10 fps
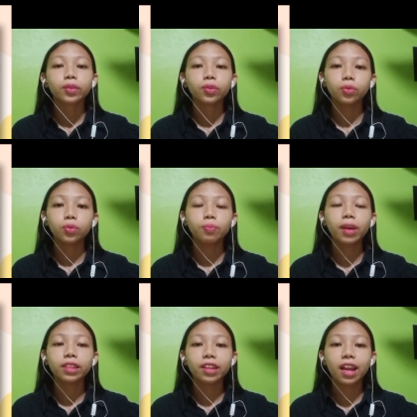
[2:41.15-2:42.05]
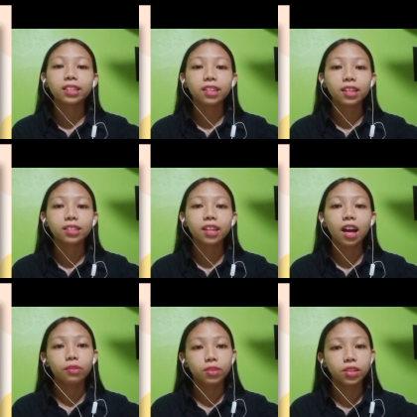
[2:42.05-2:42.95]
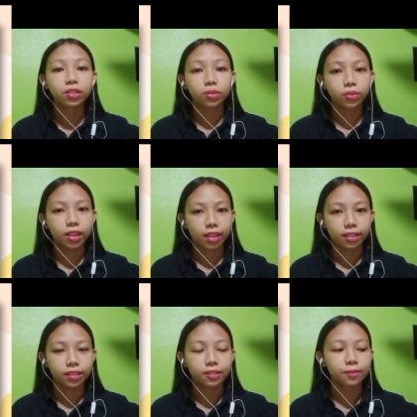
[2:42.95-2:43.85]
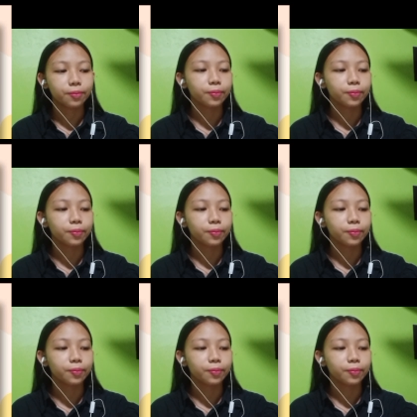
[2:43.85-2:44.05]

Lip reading: to better assess our students.